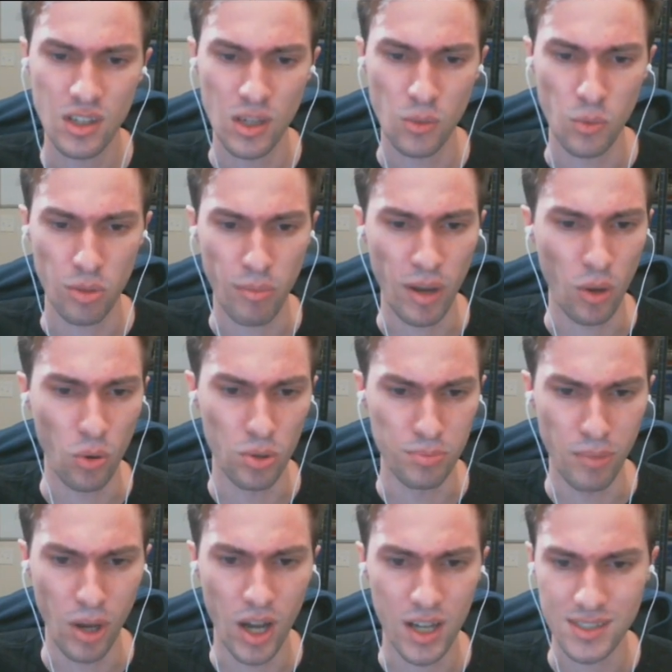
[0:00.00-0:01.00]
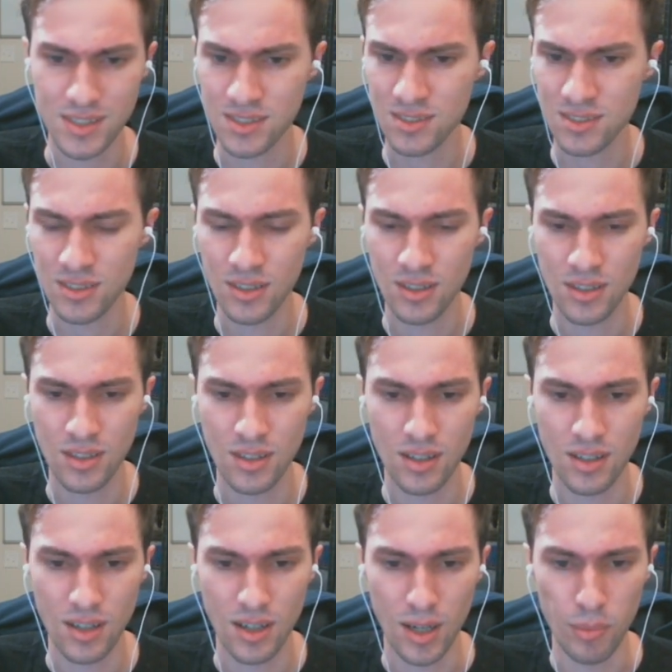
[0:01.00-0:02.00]
with my old mods.
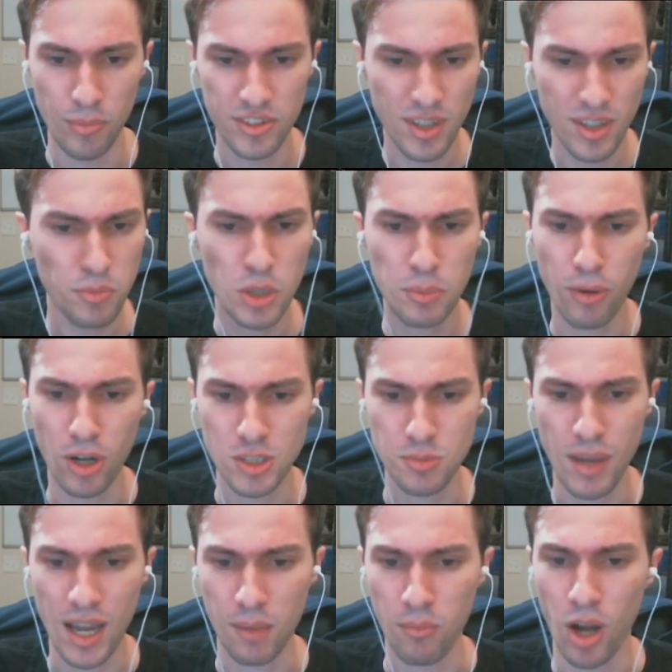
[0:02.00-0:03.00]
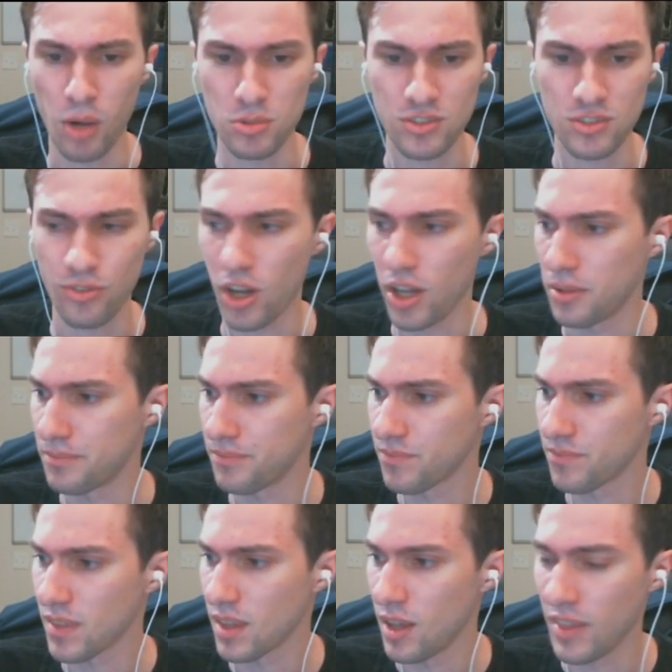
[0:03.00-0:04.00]
The submarine parts pack mod was fun.
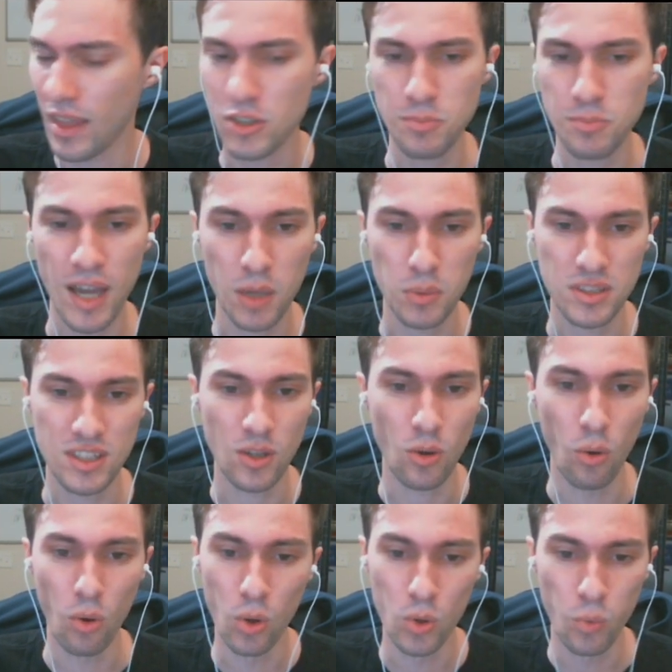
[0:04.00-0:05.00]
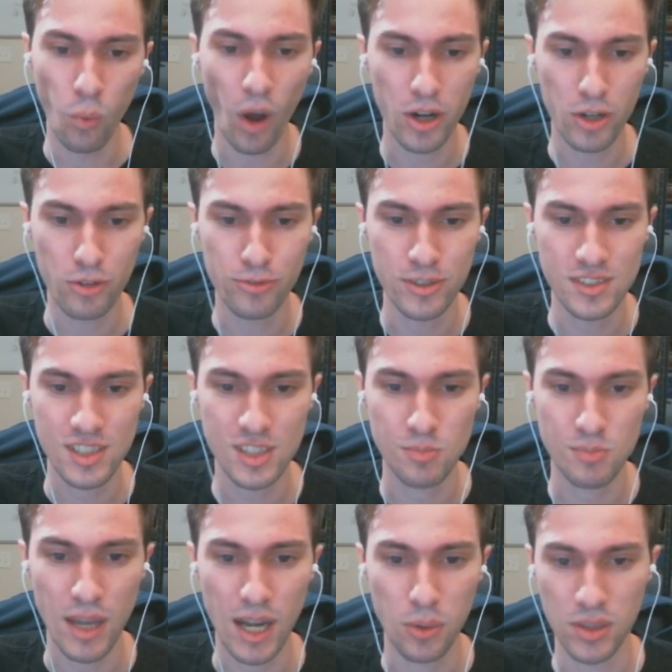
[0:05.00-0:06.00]
That was back with the old water physics,
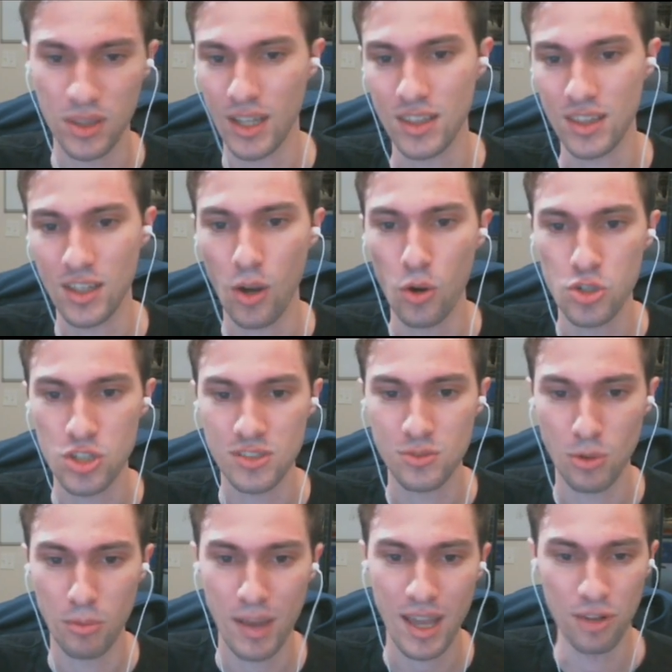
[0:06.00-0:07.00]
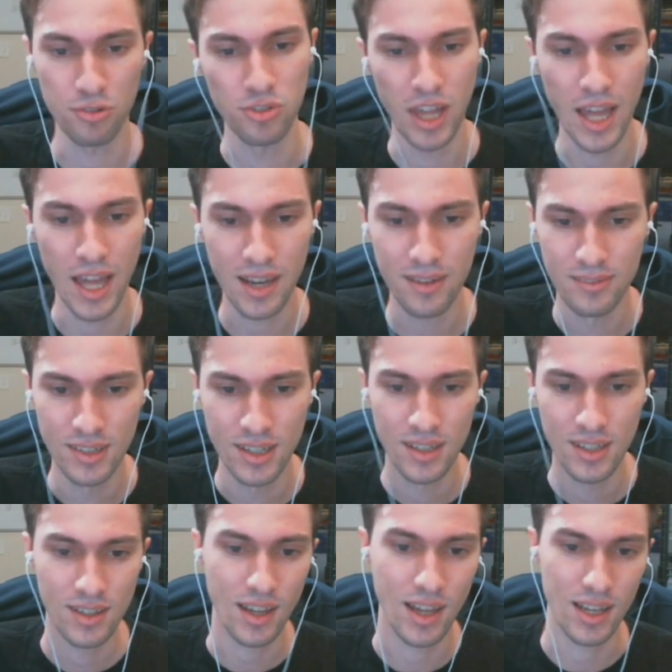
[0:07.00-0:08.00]
back when like the oceans were made of lead
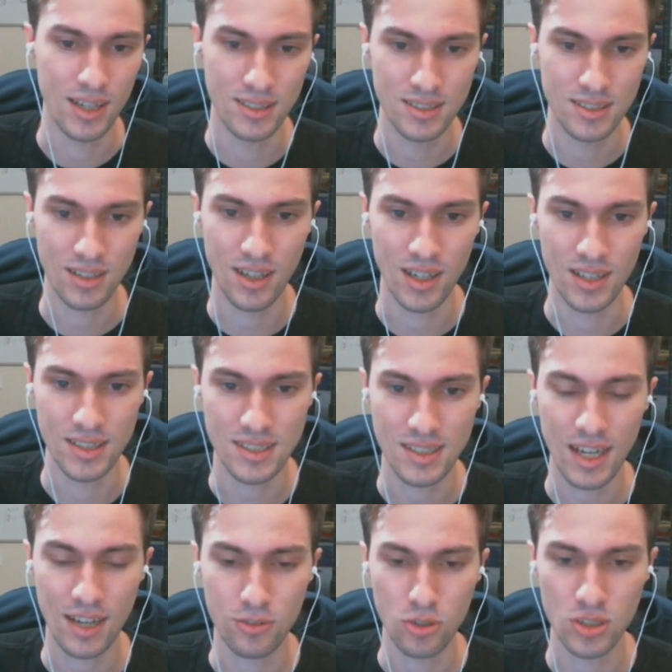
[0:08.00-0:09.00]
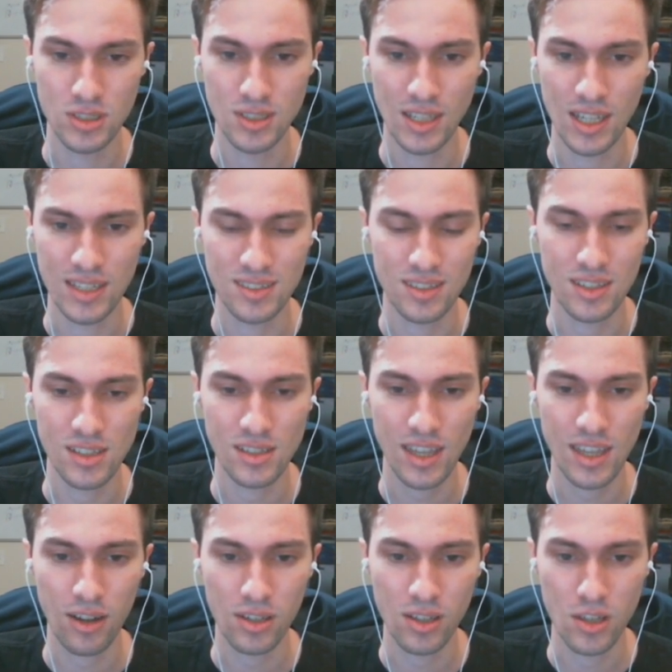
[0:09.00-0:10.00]
and didn't have good density
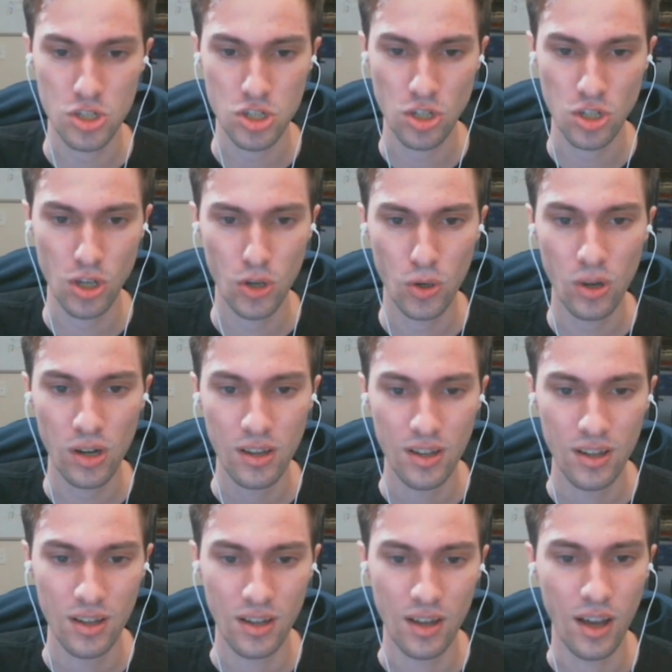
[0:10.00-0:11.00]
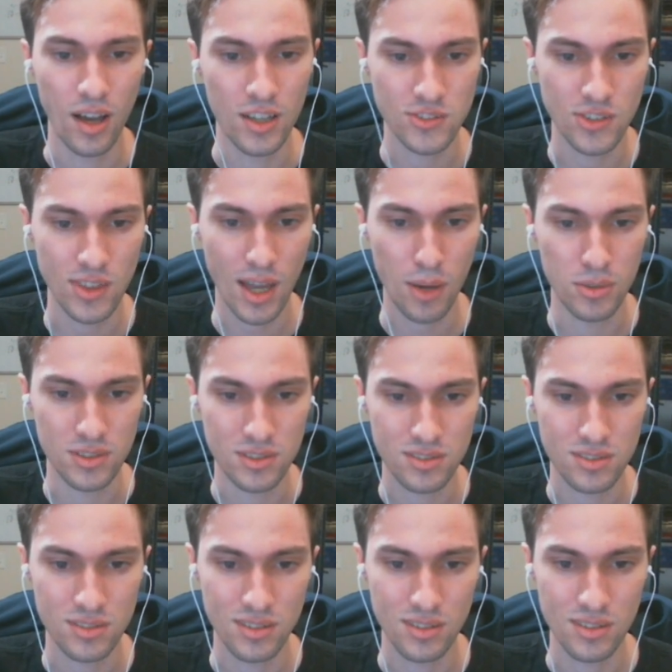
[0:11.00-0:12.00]
calculation code. So that
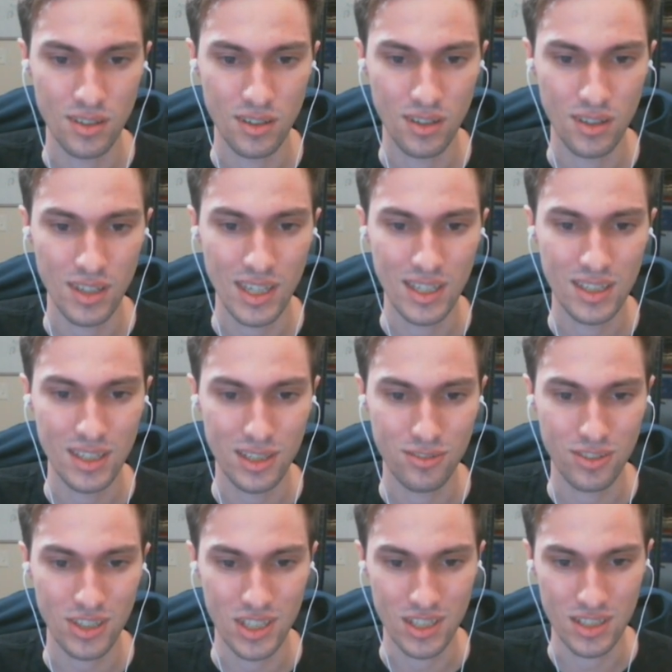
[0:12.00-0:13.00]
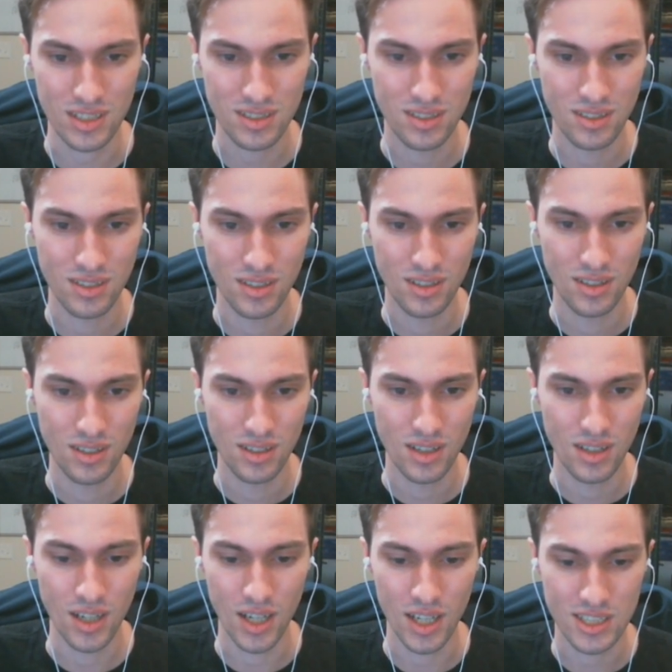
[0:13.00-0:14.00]
was inconvenient
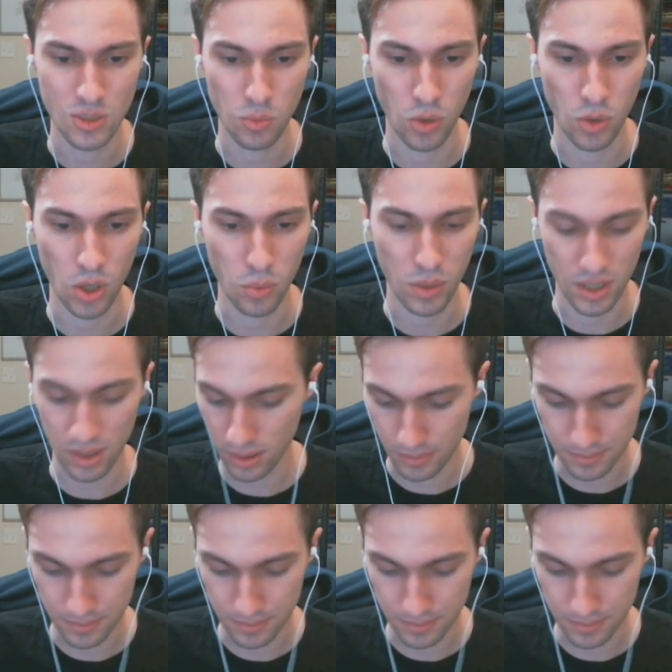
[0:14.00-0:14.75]
to work with.